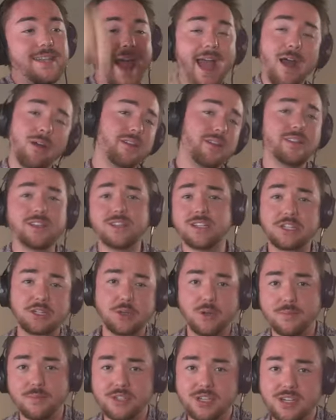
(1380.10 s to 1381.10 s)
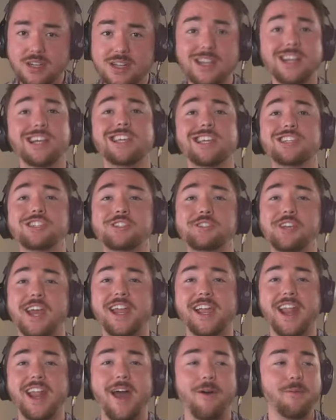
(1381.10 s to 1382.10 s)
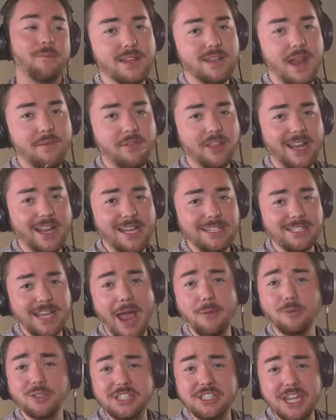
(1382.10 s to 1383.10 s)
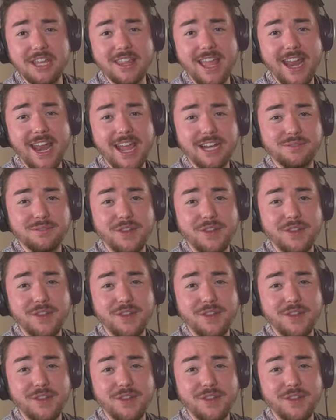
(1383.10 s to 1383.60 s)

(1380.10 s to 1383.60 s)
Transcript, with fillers: down in the description. You should check it out. Nevertheless, I will see you in that next